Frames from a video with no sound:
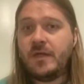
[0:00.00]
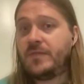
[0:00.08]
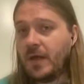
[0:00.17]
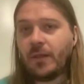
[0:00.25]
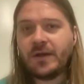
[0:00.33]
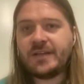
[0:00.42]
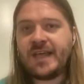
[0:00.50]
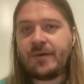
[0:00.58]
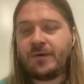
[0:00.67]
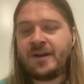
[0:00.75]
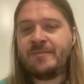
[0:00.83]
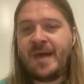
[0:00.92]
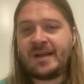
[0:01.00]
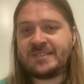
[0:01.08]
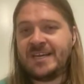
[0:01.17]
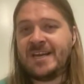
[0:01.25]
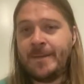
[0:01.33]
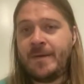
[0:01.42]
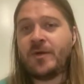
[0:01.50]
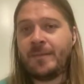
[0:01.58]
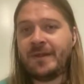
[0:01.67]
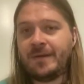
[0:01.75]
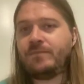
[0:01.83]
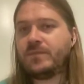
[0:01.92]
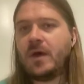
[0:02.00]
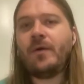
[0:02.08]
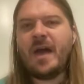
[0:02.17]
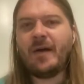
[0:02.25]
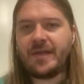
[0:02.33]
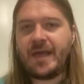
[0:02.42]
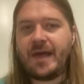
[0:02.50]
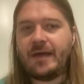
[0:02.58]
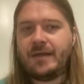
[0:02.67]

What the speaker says: they'll look at that running back tandem and they'll be like, oh, hell yeah.